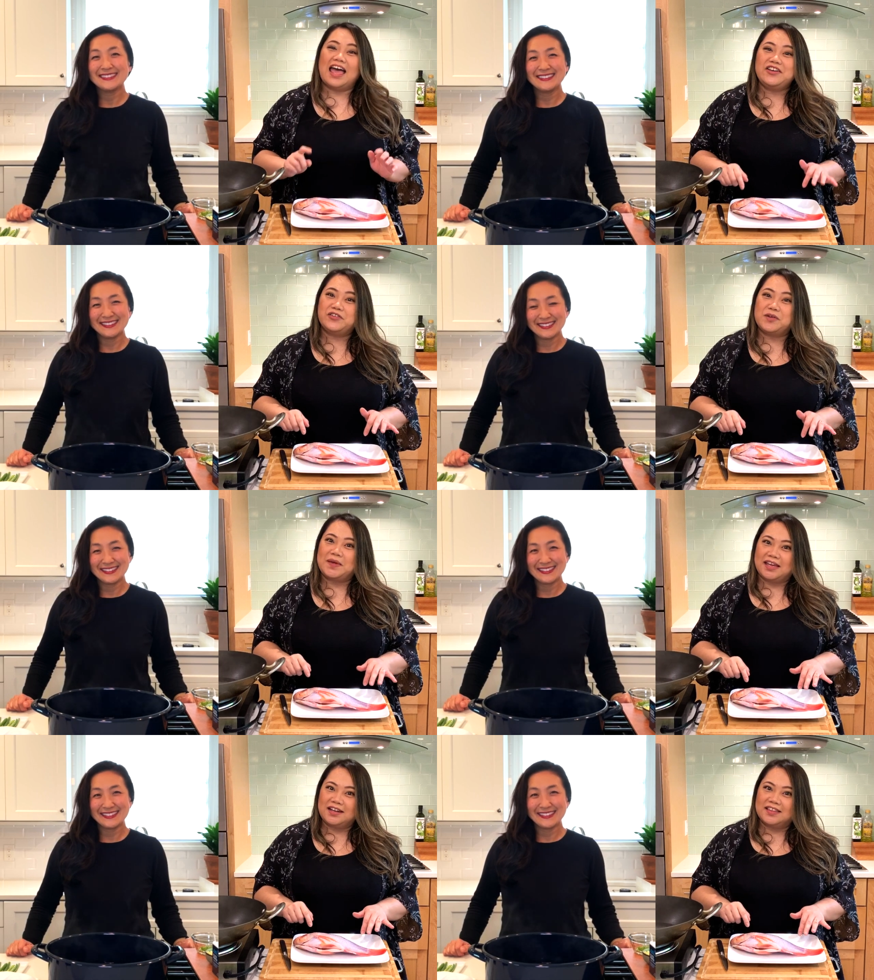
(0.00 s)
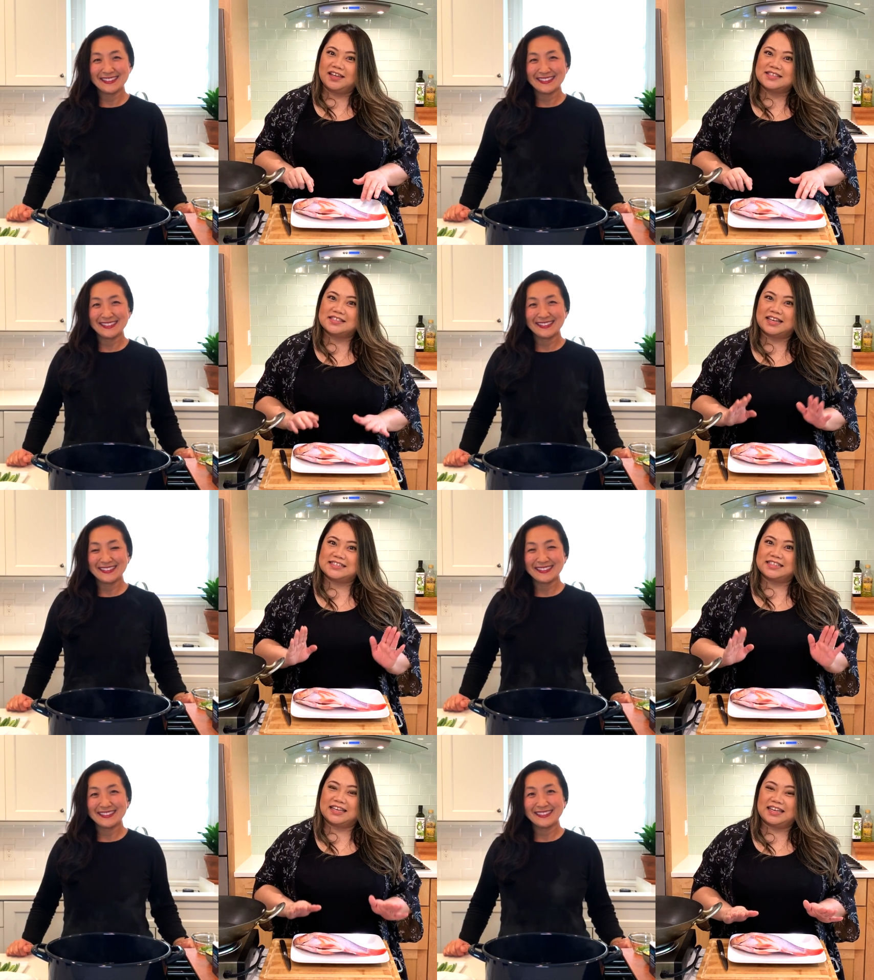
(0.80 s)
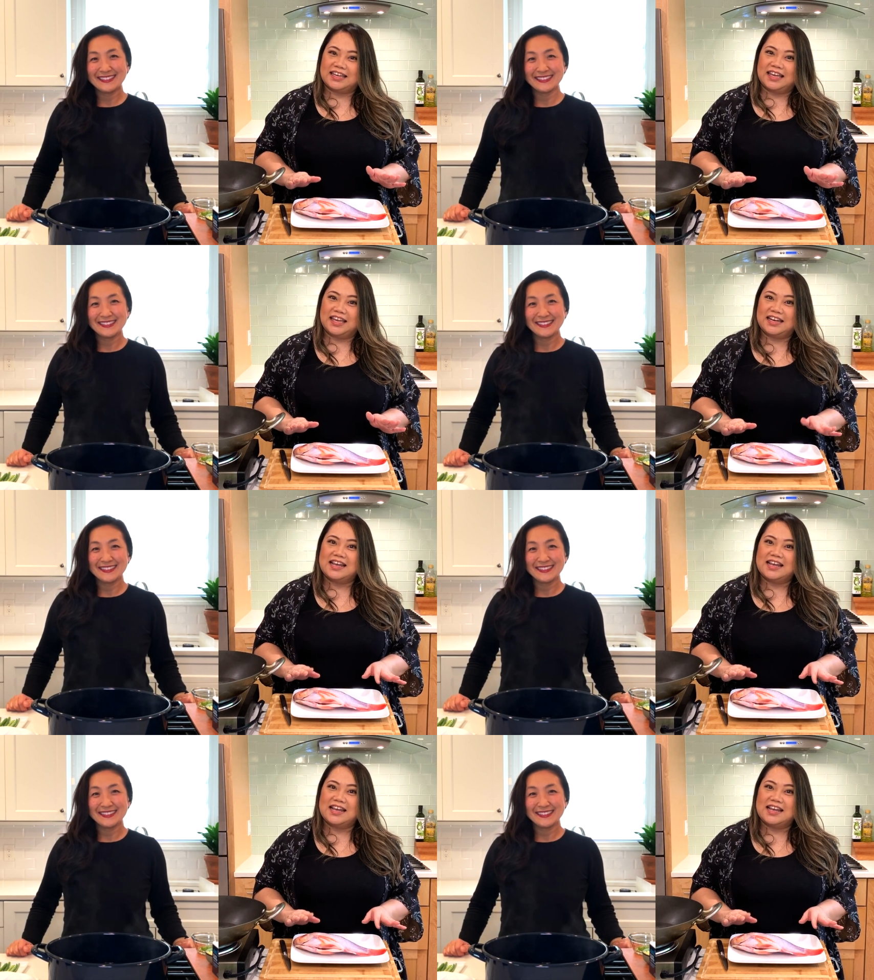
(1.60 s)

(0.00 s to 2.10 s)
Speaker 1: I grew up eating this as a kid